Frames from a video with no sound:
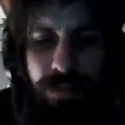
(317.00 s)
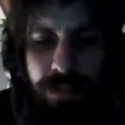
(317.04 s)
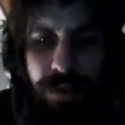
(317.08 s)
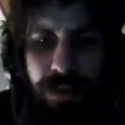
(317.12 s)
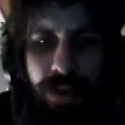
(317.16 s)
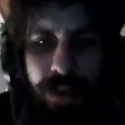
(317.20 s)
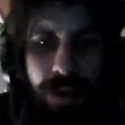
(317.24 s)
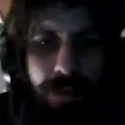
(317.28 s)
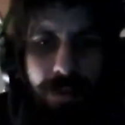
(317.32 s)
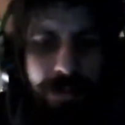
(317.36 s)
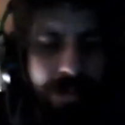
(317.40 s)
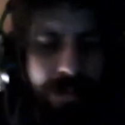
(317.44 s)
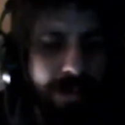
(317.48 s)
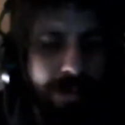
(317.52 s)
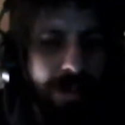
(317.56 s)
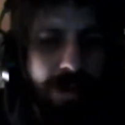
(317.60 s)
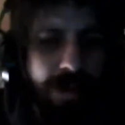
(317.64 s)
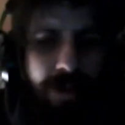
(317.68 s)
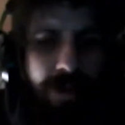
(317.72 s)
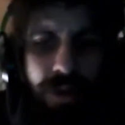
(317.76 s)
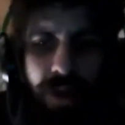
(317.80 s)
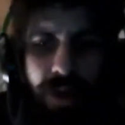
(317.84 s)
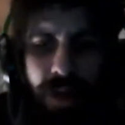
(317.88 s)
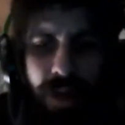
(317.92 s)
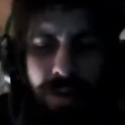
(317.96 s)
yeah,
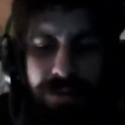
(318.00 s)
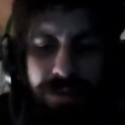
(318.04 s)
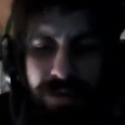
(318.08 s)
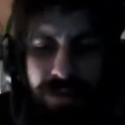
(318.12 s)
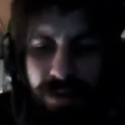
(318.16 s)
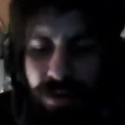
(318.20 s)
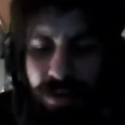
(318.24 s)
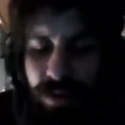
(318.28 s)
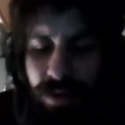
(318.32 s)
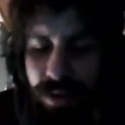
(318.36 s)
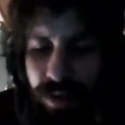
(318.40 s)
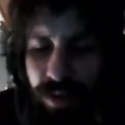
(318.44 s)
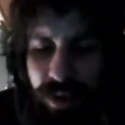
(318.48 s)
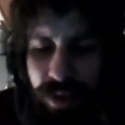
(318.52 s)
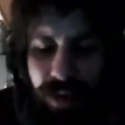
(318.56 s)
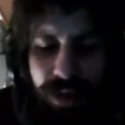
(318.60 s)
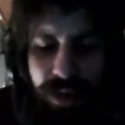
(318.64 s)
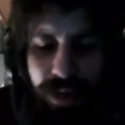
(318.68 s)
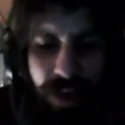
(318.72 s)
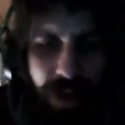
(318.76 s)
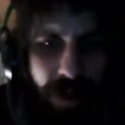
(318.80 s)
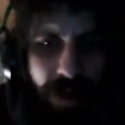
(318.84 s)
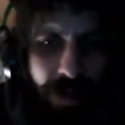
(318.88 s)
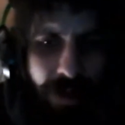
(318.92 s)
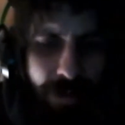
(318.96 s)
absolutely. And
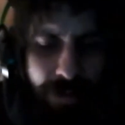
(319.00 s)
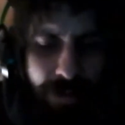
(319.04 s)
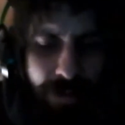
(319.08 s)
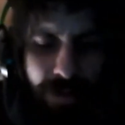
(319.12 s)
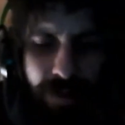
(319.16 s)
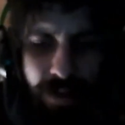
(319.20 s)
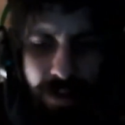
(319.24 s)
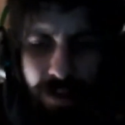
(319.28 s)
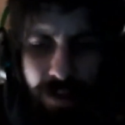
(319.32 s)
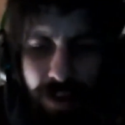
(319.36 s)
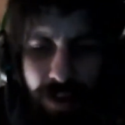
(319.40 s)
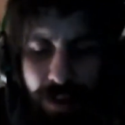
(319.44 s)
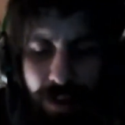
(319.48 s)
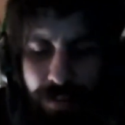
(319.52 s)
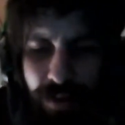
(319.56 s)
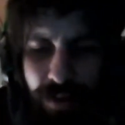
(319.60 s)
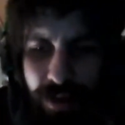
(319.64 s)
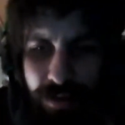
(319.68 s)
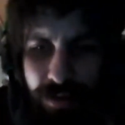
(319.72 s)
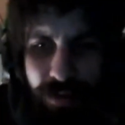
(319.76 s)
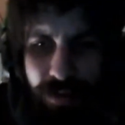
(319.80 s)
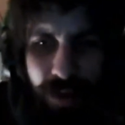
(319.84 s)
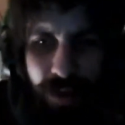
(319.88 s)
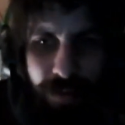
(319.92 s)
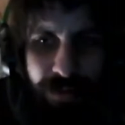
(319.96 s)
that
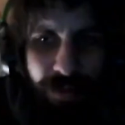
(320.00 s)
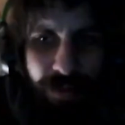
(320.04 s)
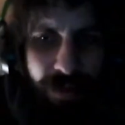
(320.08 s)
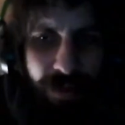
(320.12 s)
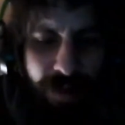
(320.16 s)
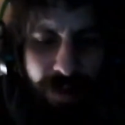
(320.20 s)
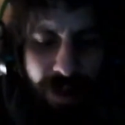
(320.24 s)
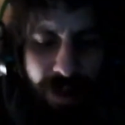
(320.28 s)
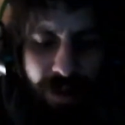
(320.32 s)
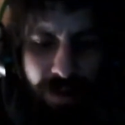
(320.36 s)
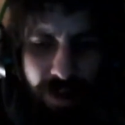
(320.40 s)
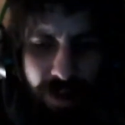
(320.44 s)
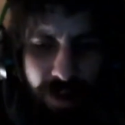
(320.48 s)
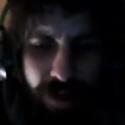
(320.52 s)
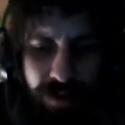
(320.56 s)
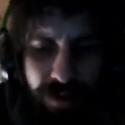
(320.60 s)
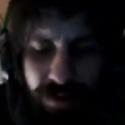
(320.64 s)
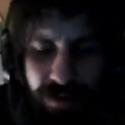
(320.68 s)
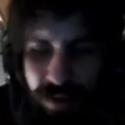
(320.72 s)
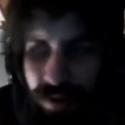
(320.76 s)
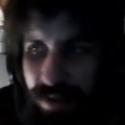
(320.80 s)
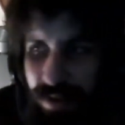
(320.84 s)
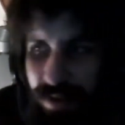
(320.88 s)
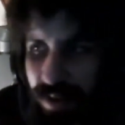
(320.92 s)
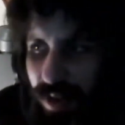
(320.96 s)
brings me up to another
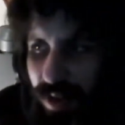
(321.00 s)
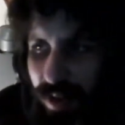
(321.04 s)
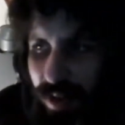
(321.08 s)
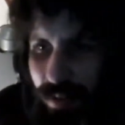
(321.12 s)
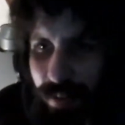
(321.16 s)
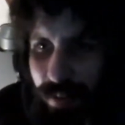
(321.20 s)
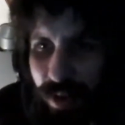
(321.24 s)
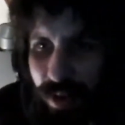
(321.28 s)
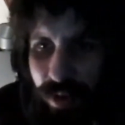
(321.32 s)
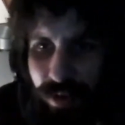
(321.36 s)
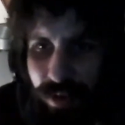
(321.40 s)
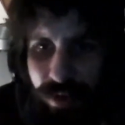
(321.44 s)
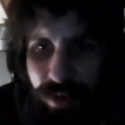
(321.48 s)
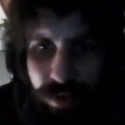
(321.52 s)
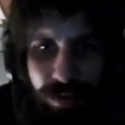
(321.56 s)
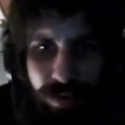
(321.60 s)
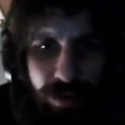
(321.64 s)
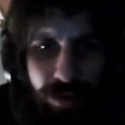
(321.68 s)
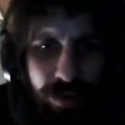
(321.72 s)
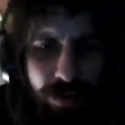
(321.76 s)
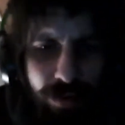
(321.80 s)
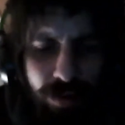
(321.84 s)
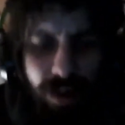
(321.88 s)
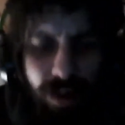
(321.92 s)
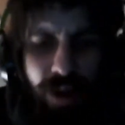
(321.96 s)
interesting thing about you.
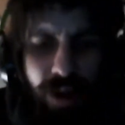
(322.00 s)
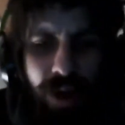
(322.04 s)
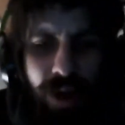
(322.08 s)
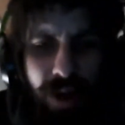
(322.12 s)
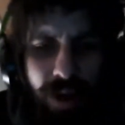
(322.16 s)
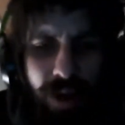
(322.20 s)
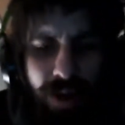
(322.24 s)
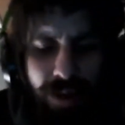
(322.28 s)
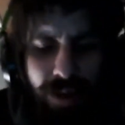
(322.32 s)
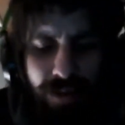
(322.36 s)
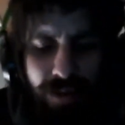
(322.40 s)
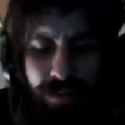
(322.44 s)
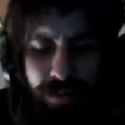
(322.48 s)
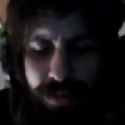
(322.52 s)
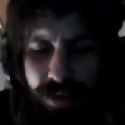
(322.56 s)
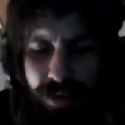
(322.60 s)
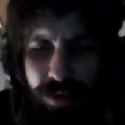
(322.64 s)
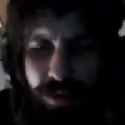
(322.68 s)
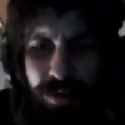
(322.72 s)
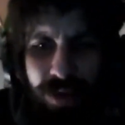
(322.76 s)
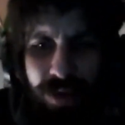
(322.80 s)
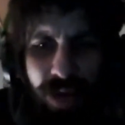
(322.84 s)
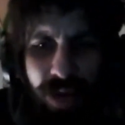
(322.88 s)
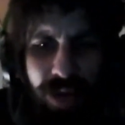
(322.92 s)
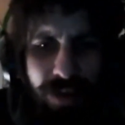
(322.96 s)

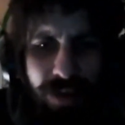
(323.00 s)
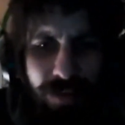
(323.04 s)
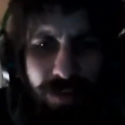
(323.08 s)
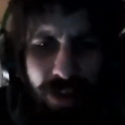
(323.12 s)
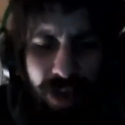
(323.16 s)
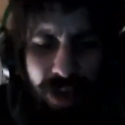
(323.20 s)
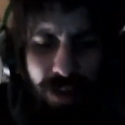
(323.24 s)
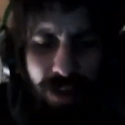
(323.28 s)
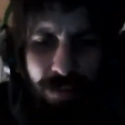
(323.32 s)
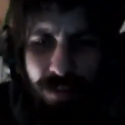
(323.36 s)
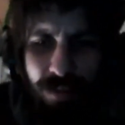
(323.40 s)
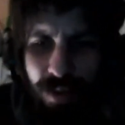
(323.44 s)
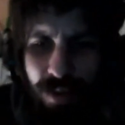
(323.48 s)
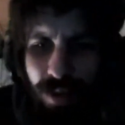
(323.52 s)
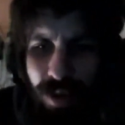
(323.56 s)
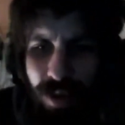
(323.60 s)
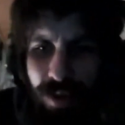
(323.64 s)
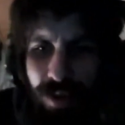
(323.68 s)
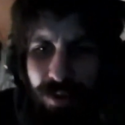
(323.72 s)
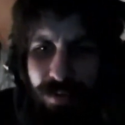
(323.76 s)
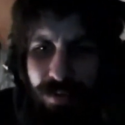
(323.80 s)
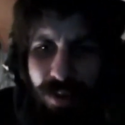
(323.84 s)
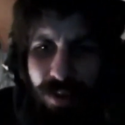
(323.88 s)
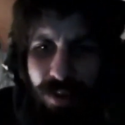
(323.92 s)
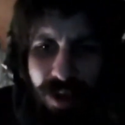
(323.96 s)
You kind of have a
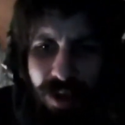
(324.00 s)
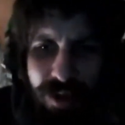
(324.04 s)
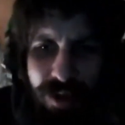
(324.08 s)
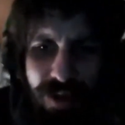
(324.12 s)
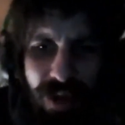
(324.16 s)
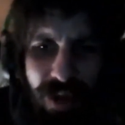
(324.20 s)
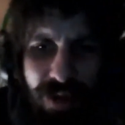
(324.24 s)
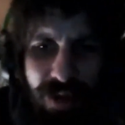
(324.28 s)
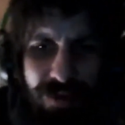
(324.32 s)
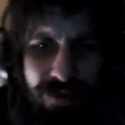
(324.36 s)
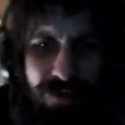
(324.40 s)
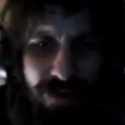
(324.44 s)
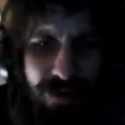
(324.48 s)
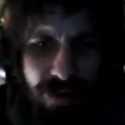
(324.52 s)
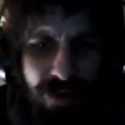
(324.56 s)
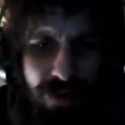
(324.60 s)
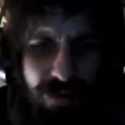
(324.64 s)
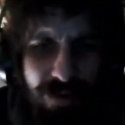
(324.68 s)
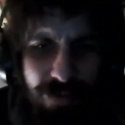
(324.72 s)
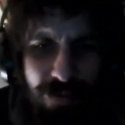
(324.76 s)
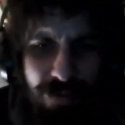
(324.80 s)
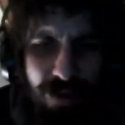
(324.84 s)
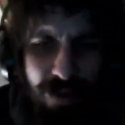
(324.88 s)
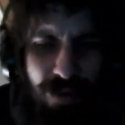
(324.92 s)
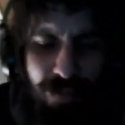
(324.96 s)
lot of
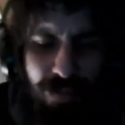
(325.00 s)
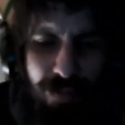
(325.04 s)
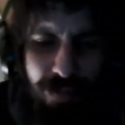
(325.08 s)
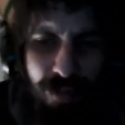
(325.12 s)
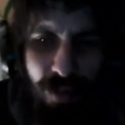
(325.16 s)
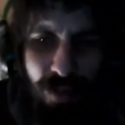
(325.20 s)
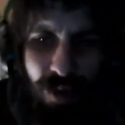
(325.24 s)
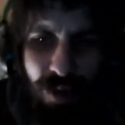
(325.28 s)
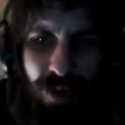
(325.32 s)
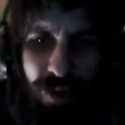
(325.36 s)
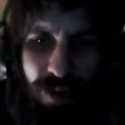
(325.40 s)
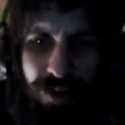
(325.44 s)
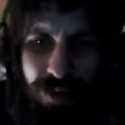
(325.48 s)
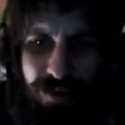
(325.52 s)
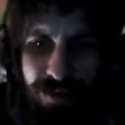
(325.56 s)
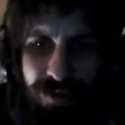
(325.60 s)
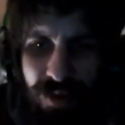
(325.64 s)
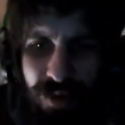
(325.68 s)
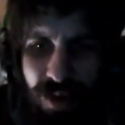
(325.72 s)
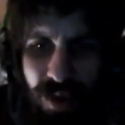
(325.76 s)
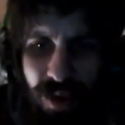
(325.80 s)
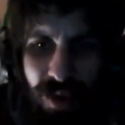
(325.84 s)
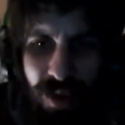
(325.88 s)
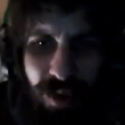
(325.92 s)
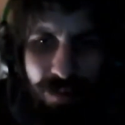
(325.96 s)
nationalist viewpoints.
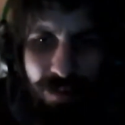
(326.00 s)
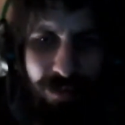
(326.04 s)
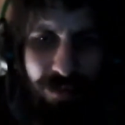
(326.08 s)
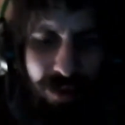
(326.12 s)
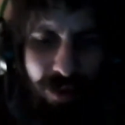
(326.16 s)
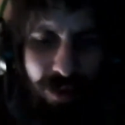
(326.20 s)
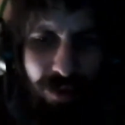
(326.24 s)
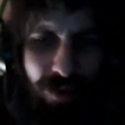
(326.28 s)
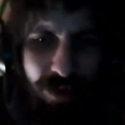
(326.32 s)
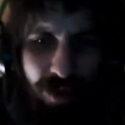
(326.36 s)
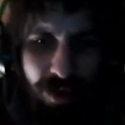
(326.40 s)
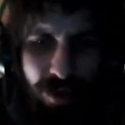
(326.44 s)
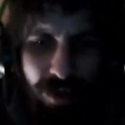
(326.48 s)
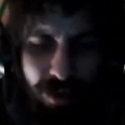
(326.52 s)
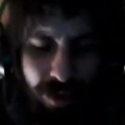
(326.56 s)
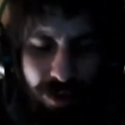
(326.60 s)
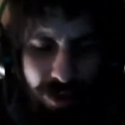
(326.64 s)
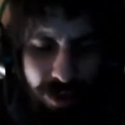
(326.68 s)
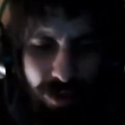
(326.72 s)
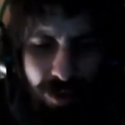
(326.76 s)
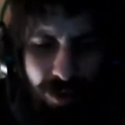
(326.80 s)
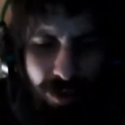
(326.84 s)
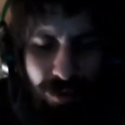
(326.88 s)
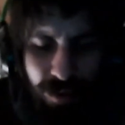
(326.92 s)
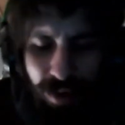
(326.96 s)

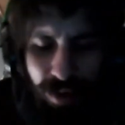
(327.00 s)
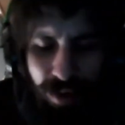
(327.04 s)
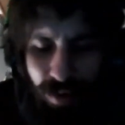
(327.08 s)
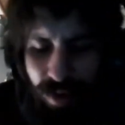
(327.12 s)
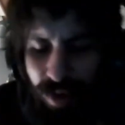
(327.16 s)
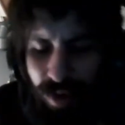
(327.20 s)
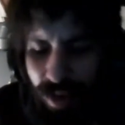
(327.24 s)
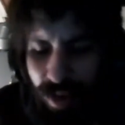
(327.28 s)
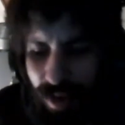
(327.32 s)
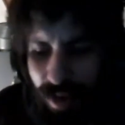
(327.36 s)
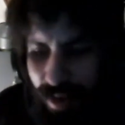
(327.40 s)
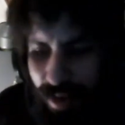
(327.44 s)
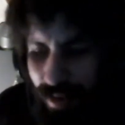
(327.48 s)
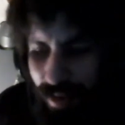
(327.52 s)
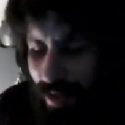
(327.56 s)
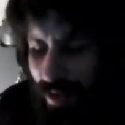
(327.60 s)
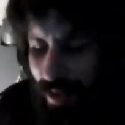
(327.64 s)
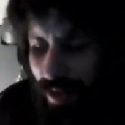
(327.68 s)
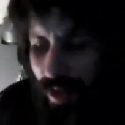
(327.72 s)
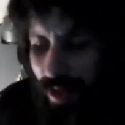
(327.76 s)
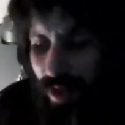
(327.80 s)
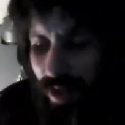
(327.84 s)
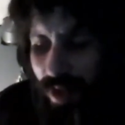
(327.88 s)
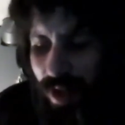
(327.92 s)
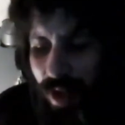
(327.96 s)
You're very
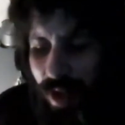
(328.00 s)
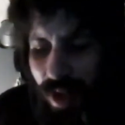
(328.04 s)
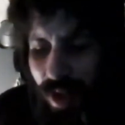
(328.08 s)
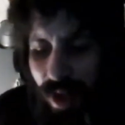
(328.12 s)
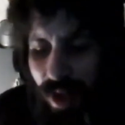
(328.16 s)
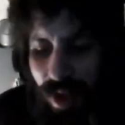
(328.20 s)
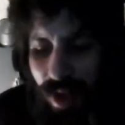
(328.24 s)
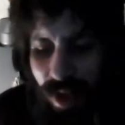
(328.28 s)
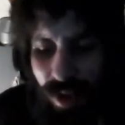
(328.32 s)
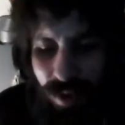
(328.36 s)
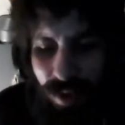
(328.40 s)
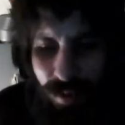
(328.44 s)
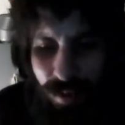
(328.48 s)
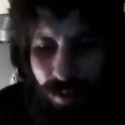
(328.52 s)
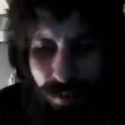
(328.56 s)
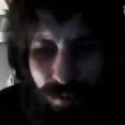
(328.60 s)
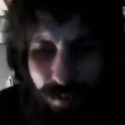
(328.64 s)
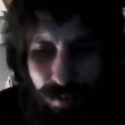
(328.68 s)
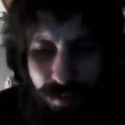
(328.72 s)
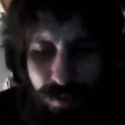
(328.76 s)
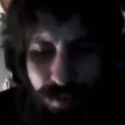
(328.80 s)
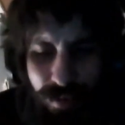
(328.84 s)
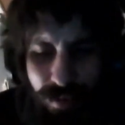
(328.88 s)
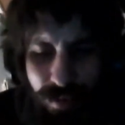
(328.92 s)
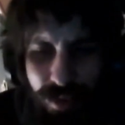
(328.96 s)

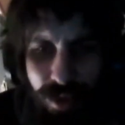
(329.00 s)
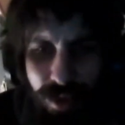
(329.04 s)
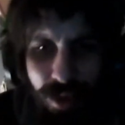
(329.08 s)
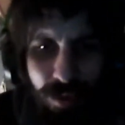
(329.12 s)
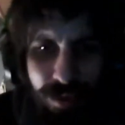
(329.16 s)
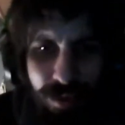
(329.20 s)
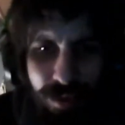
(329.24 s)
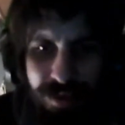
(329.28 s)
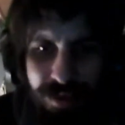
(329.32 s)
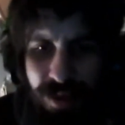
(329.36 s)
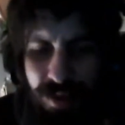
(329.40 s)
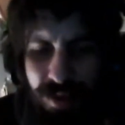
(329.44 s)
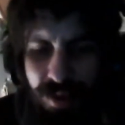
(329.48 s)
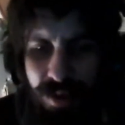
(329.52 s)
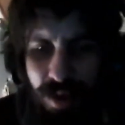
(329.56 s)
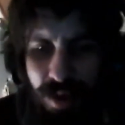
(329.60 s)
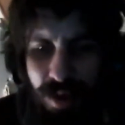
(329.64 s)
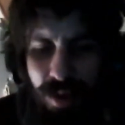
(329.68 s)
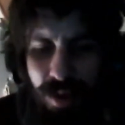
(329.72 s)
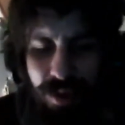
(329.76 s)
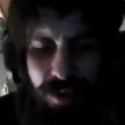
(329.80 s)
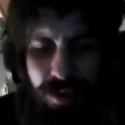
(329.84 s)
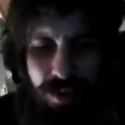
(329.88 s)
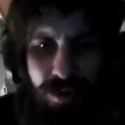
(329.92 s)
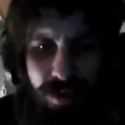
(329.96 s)
within
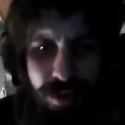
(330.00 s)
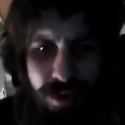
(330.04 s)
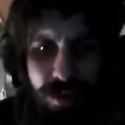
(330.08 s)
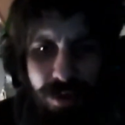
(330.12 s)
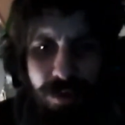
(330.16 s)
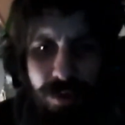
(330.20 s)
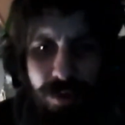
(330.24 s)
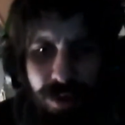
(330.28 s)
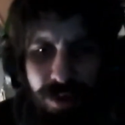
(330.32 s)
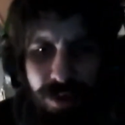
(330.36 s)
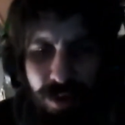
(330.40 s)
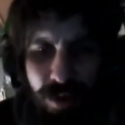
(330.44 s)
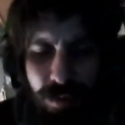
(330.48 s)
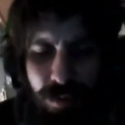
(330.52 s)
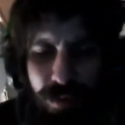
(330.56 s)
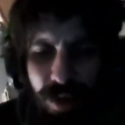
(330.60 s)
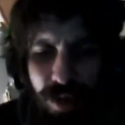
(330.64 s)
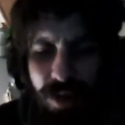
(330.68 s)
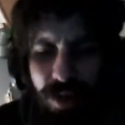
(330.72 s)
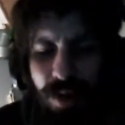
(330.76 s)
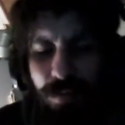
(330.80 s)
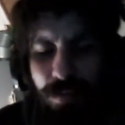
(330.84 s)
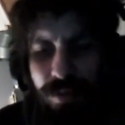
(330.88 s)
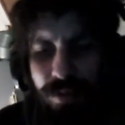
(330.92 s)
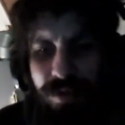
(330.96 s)
you're big
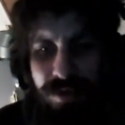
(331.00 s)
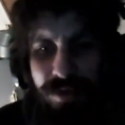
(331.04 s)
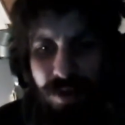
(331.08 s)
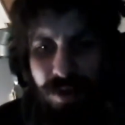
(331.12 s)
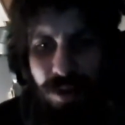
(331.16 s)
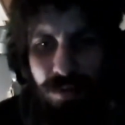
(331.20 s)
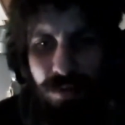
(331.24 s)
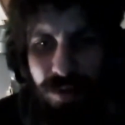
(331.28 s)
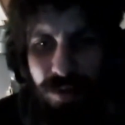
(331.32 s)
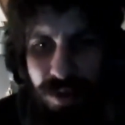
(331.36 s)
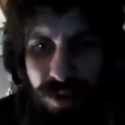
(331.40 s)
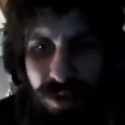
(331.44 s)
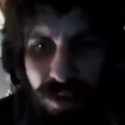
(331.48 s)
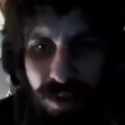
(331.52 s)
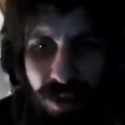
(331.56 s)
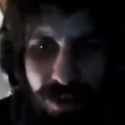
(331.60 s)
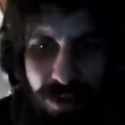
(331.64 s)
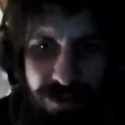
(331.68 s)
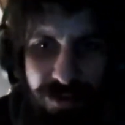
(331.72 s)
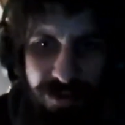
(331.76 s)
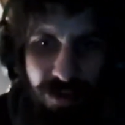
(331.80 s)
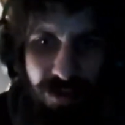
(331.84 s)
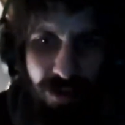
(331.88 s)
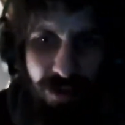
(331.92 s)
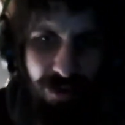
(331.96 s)
on preserving the
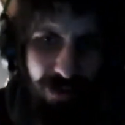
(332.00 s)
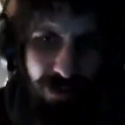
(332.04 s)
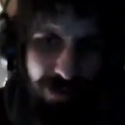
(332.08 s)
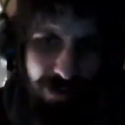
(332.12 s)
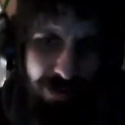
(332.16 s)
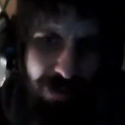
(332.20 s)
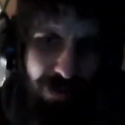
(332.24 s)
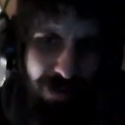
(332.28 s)
culture